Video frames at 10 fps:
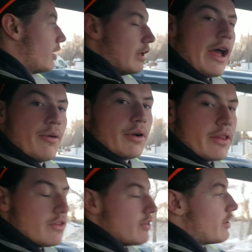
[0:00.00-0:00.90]
Now, one of
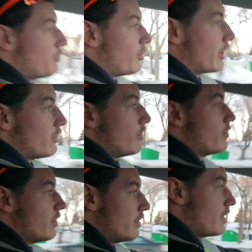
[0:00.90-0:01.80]
these days we'll get to
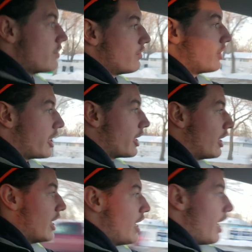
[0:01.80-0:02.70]
do the diesel here,